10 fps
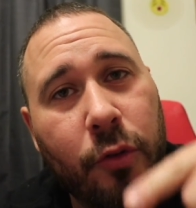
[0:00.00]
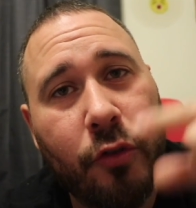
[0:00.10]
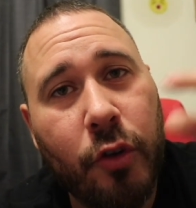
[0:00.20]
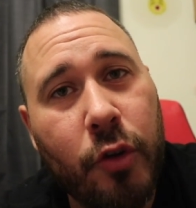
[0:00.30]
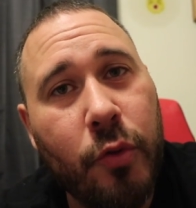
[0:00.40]

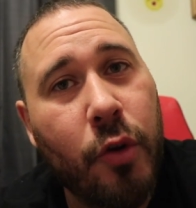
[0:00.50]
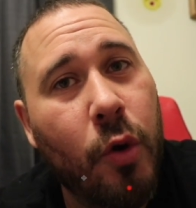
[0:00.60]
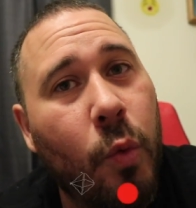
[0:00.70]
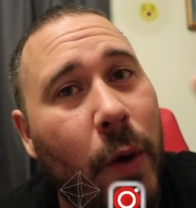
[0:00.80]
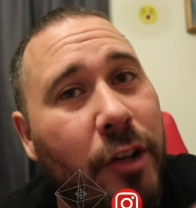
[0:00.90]
so you
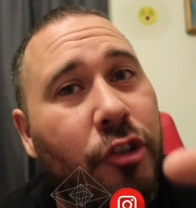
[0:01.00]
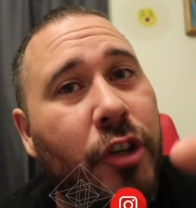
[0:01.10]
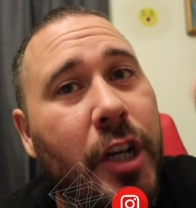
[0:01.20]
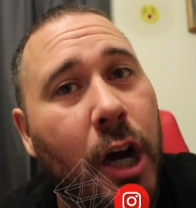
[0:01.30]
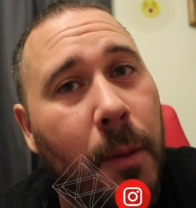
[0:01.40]
know when
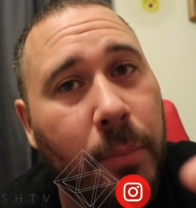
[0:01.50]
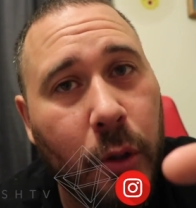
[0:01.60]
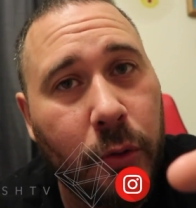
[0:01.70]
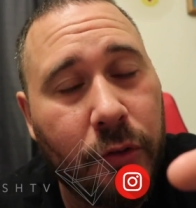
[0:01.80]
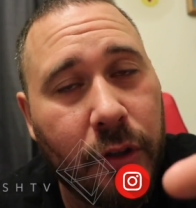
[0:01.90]
she
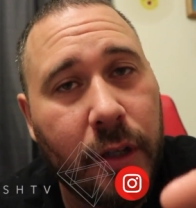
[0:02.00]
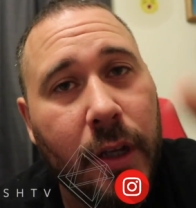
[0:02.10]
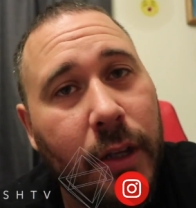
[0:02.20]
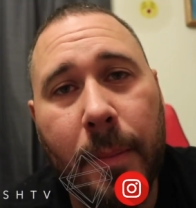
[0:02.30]
uploads it.